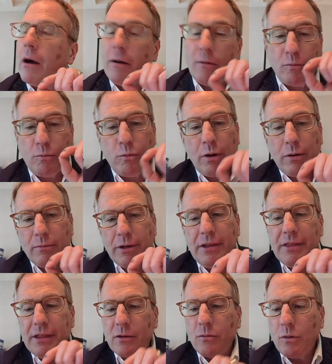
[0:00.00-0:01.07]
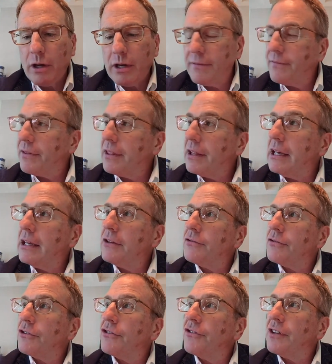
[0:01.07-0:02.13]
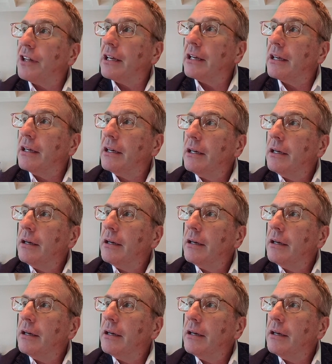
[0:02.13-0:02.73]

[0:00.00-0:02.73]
we think one of the interesting